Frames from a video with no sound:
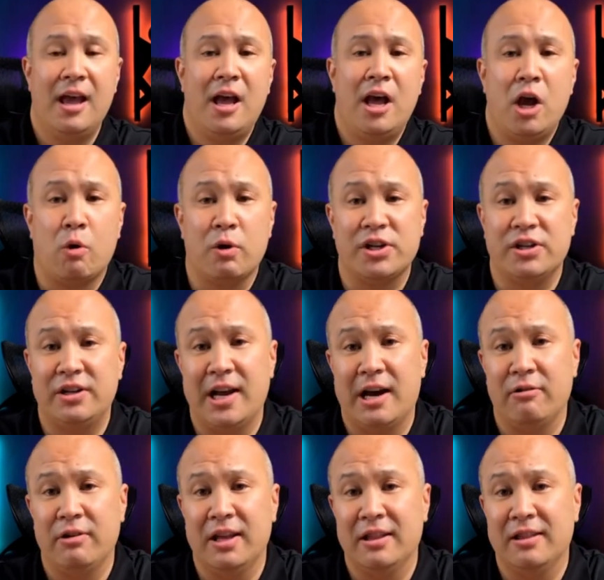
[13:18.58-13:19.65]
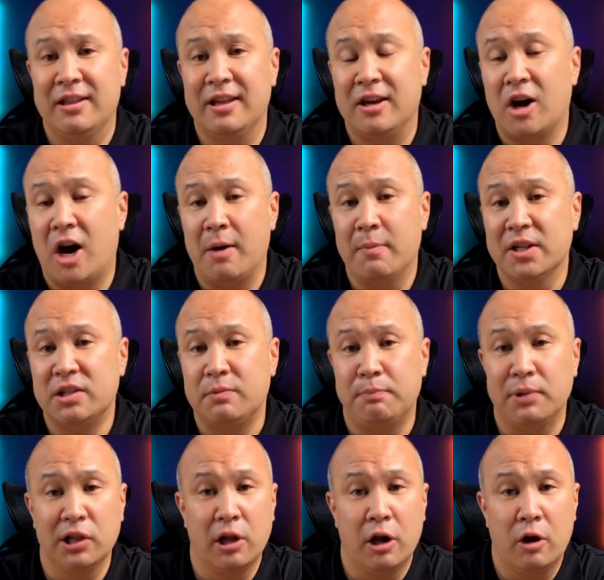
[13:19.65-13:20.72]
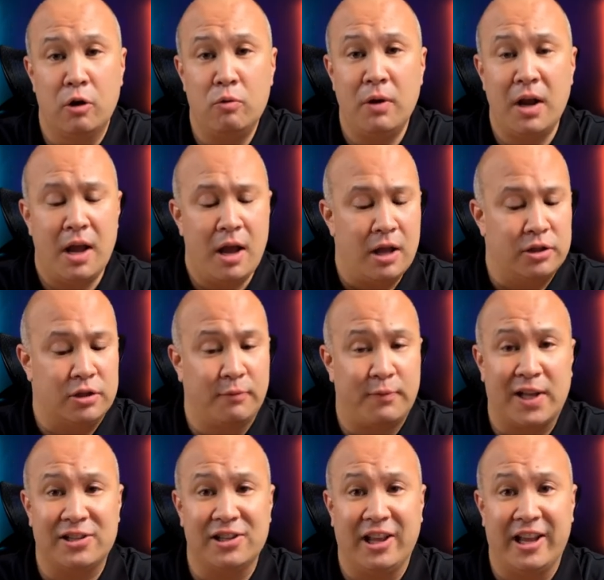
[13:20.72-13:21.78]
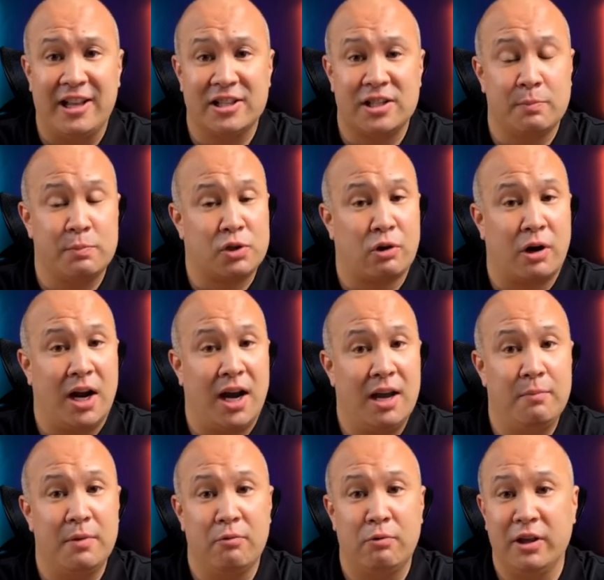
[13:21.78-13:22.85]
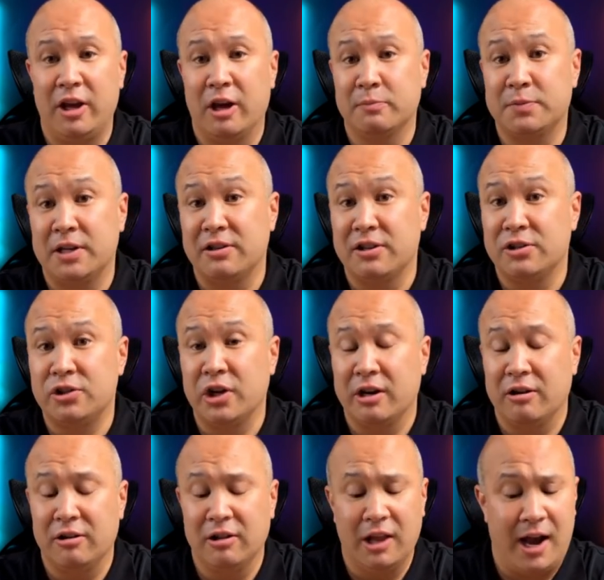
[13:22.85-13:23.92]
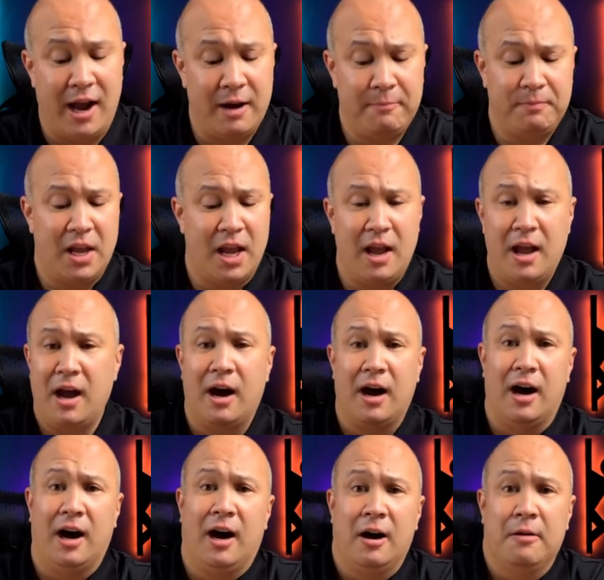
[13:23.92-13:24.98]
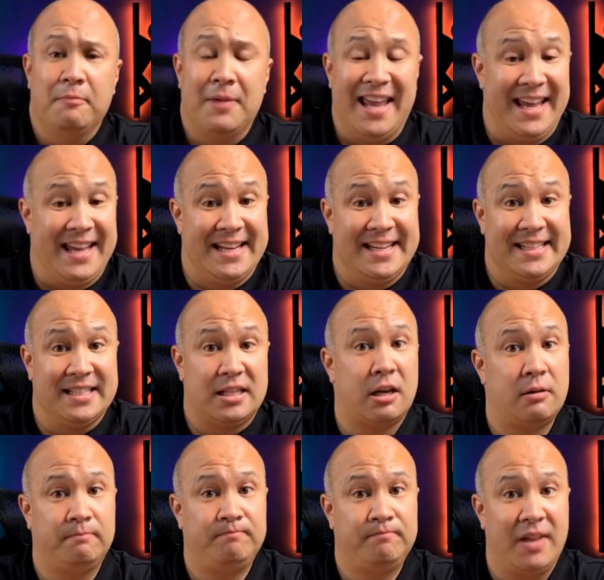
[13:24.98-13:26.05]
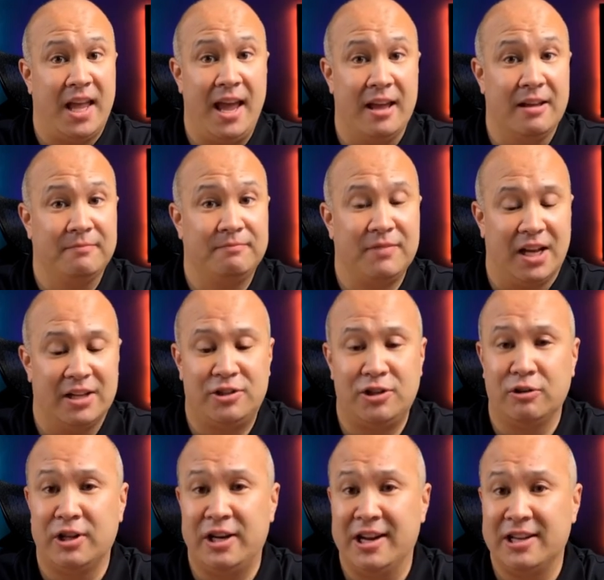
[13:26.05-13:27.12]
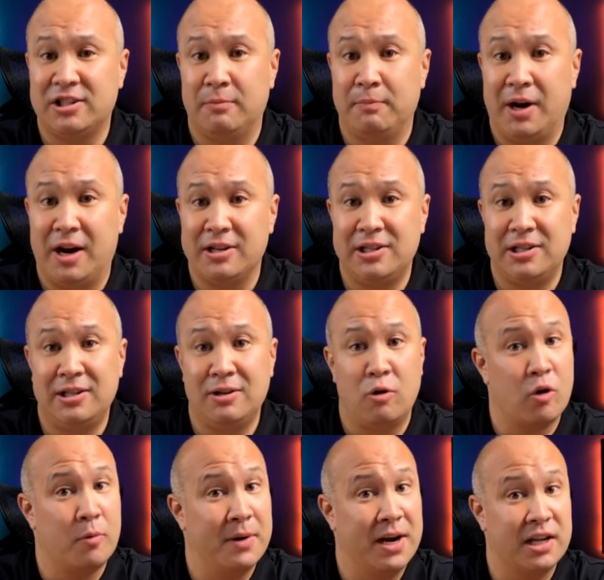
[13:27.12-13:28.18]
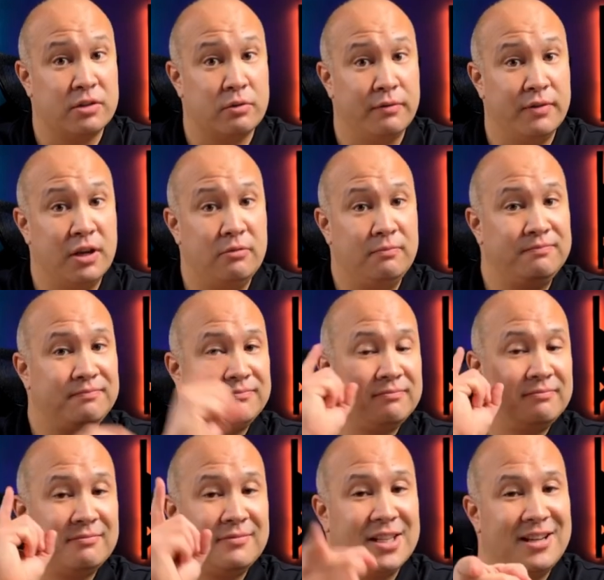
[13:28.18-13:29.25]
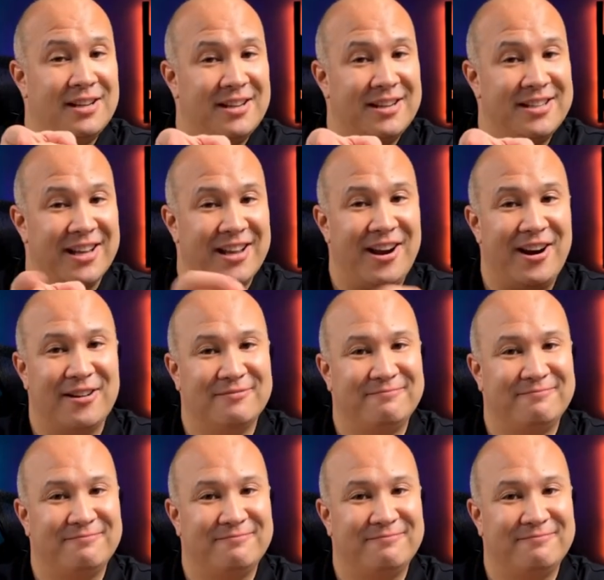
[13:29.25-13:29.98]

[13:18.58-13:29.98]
question down in the comments below don't forget to like and subscribe it really helps out this channel a lot um, and hey until the next unboxing or my next review, take care.